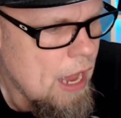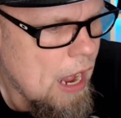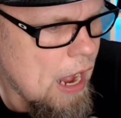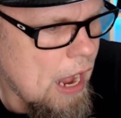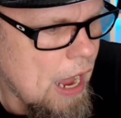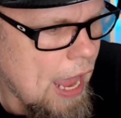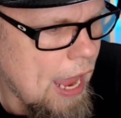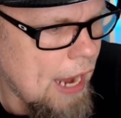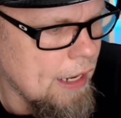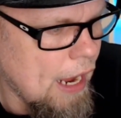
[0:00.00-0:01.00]

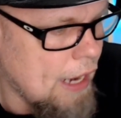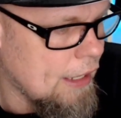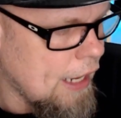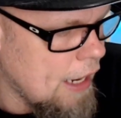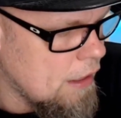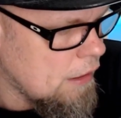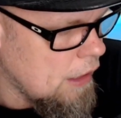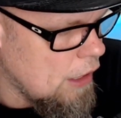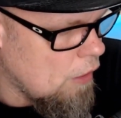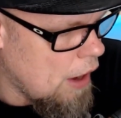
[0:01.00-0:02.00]
And again,
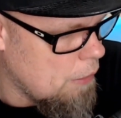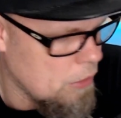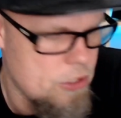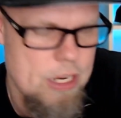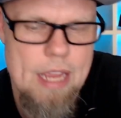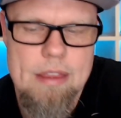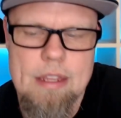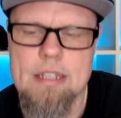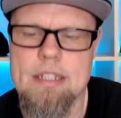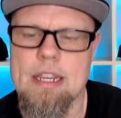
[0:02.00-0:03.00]
I will say it
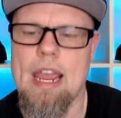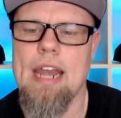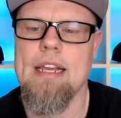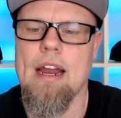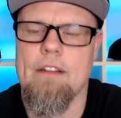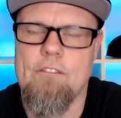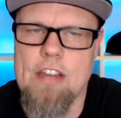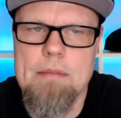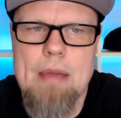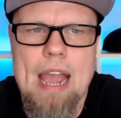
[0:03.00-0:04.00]
that any kind of
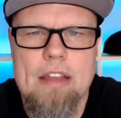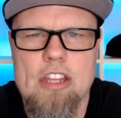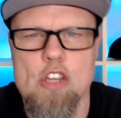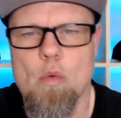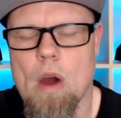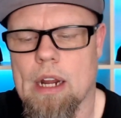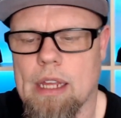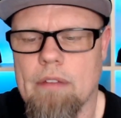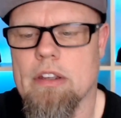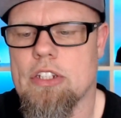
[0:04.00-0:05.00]
feedback that you want to
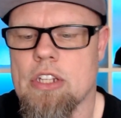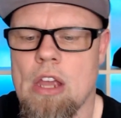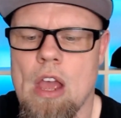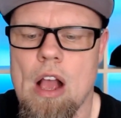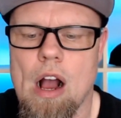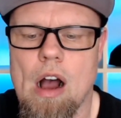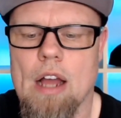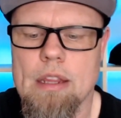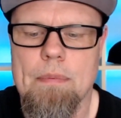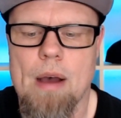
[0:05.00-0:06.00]
give us
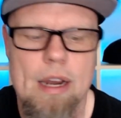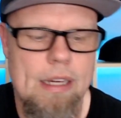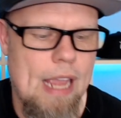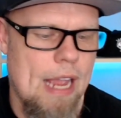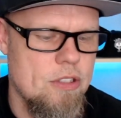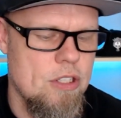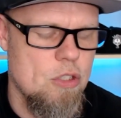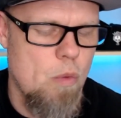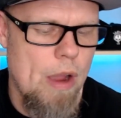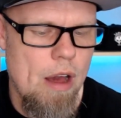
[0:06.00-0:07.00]
on the podcast
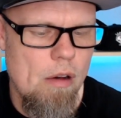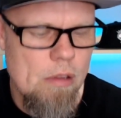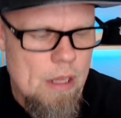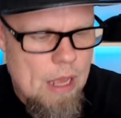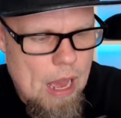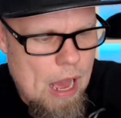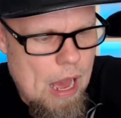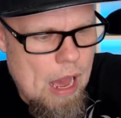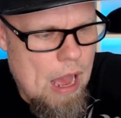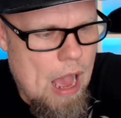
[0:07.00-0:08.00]
as well,
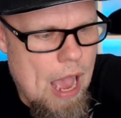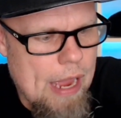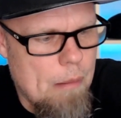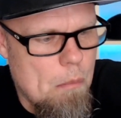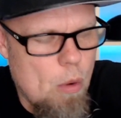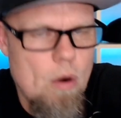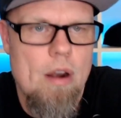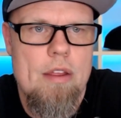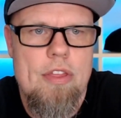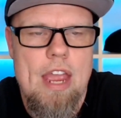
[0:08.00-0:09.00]
I am
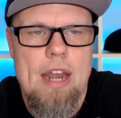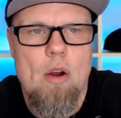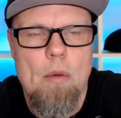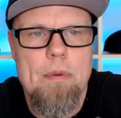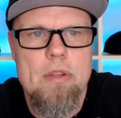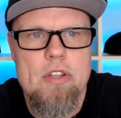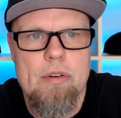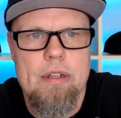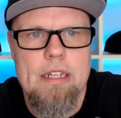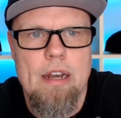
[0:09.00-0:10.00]
more than open to it.